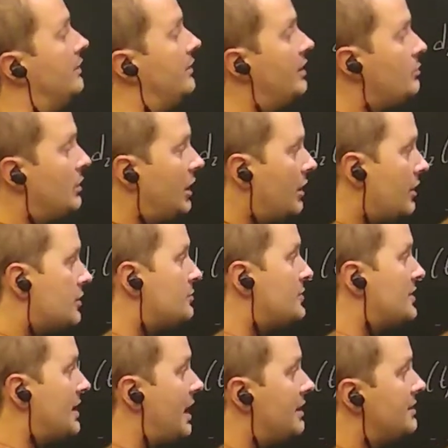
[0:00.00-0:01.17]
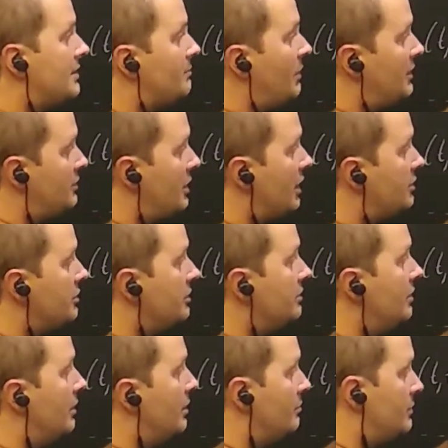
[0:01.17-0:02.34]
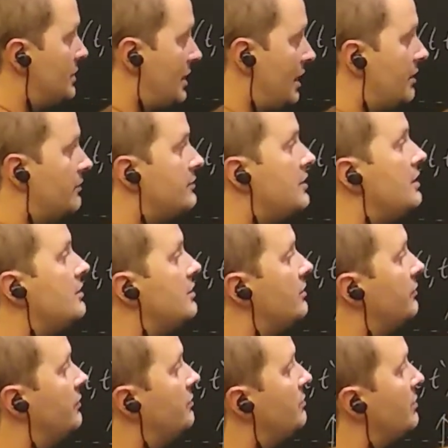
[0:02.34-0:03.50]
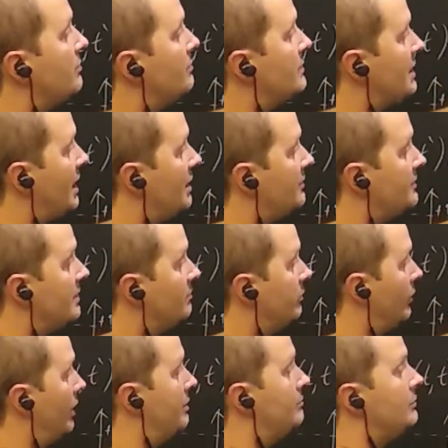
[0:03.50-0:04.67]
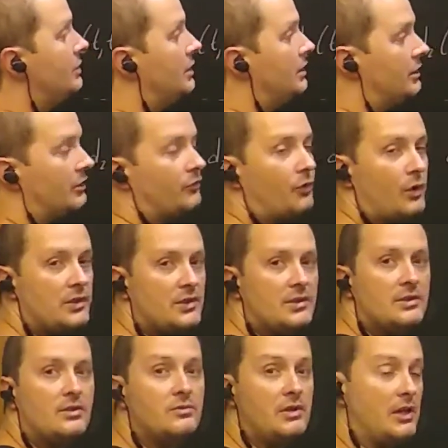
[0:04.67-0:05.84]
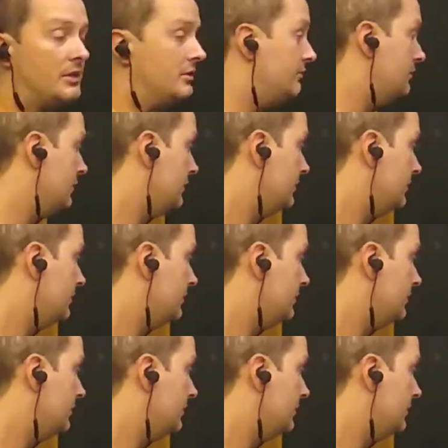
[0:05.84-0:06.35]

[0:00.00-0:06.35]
then because psi is a bijection, psi of t is different from psi of t prime, therefore this is non-negative.